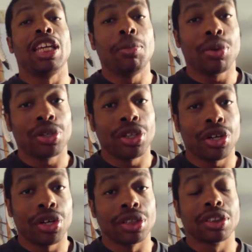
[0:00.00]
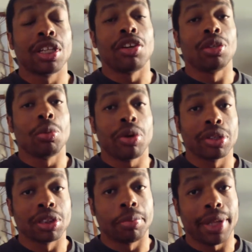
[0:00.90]
Keyboard nerds are the
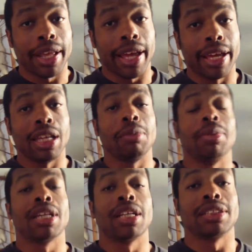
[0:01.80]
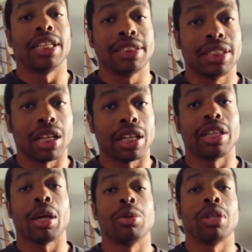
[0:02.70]
words to play because they
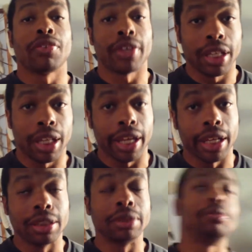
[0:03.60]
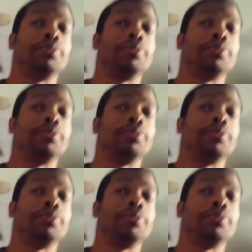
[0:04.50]
suck. They will never get laid.